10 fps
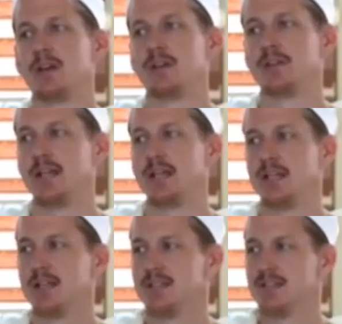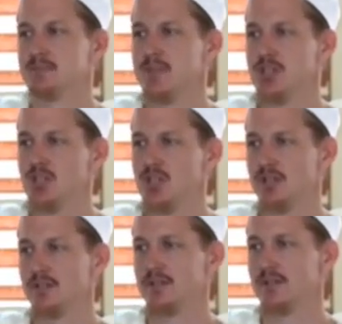that he doesn't
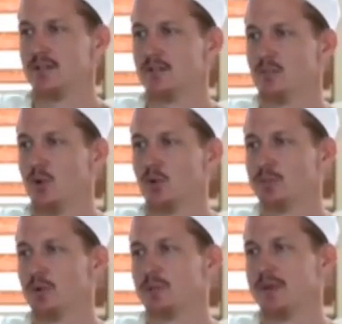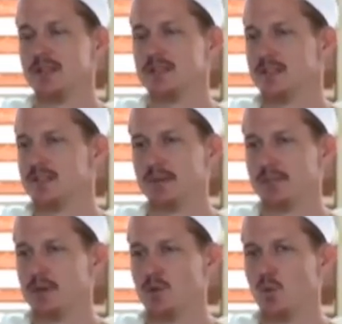mention multiple meanings except maybe